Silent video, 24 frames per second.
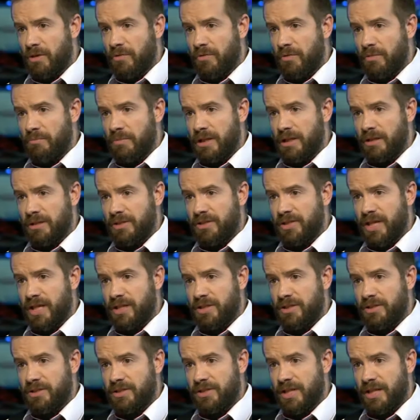from Middlesex
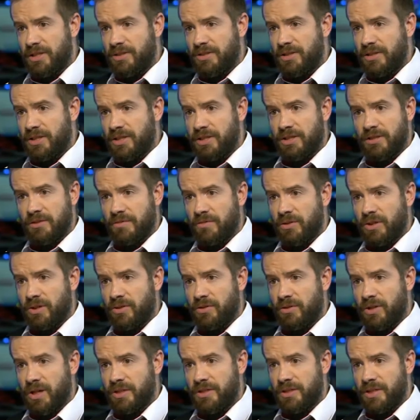says that this isn't a very good
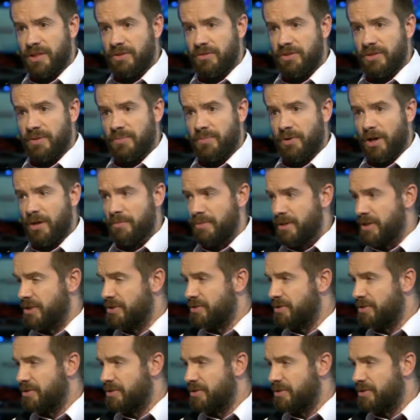idea, is it, Prime Minister?